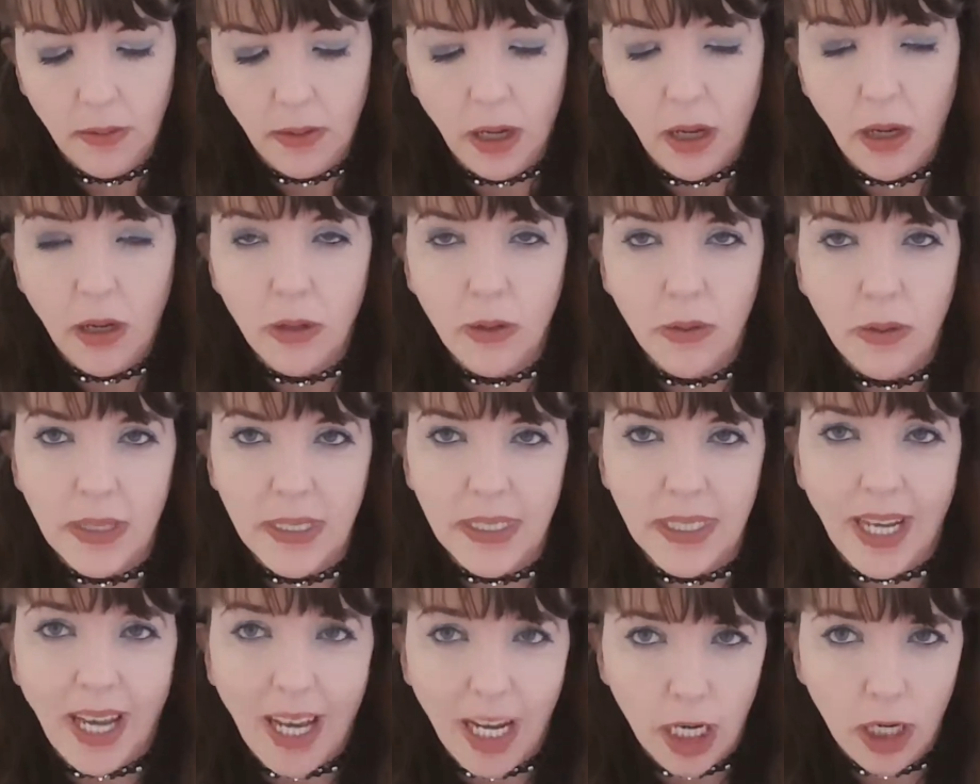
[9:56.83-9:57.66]

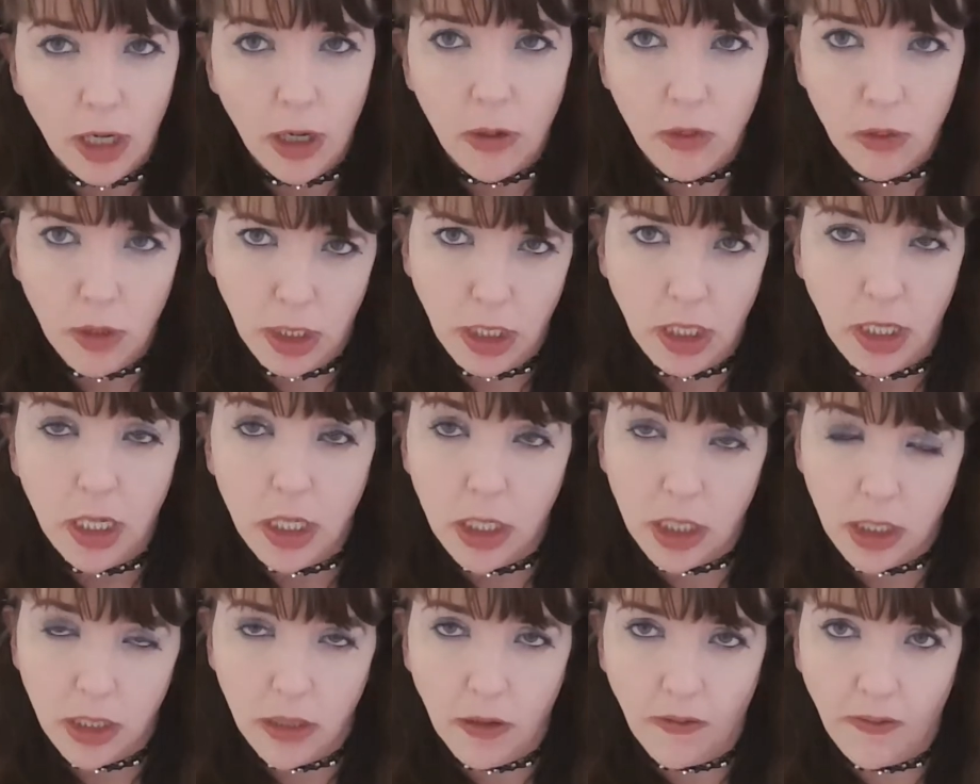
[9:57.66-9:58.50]
I always
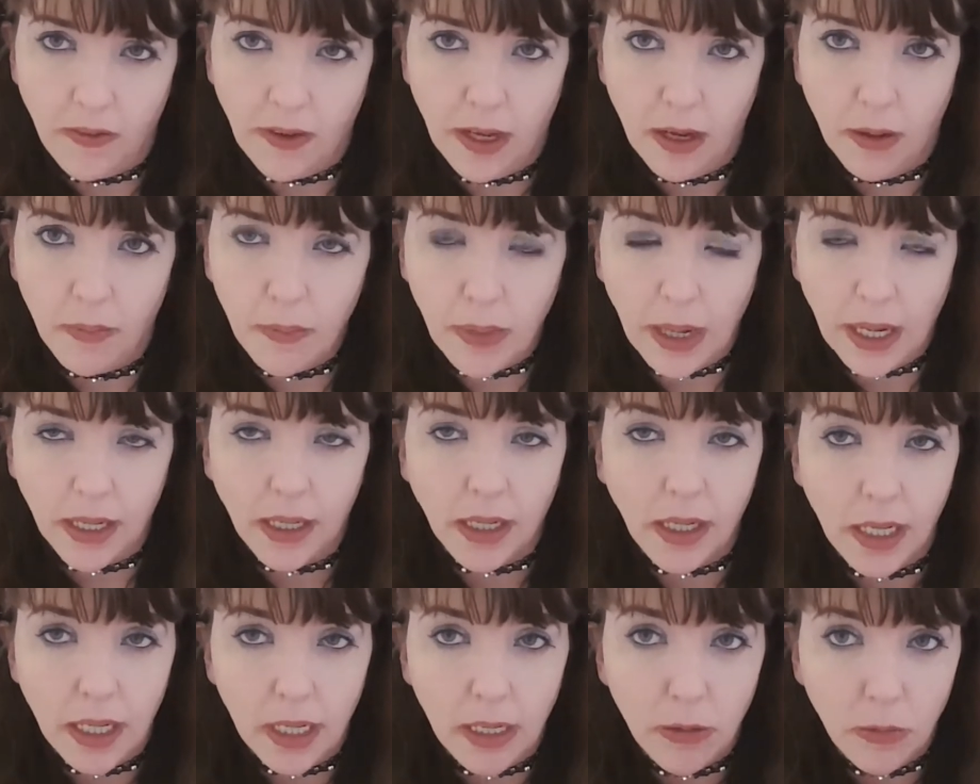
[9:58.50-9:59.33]
suffer
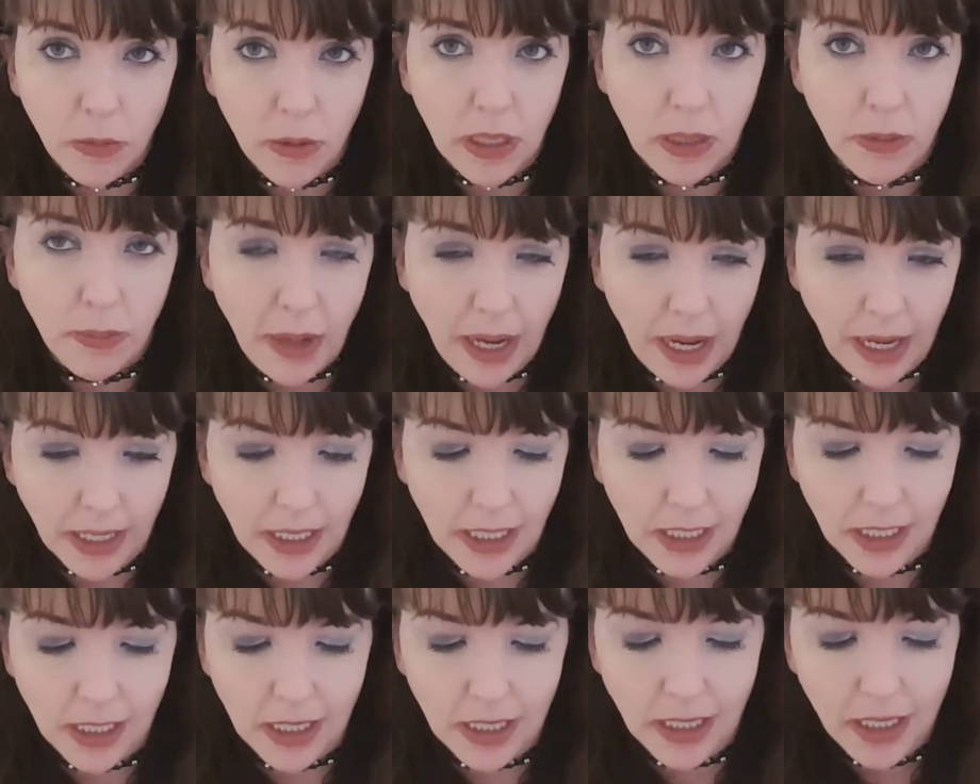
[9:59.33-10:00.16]
badly with
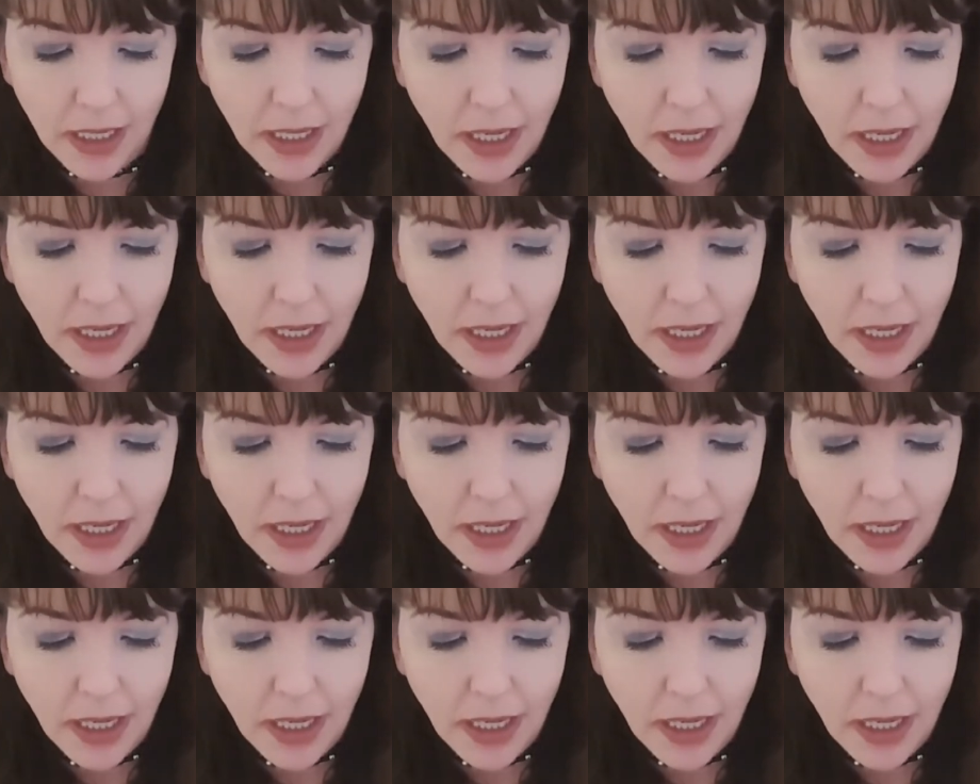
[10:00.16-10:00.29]
packaging.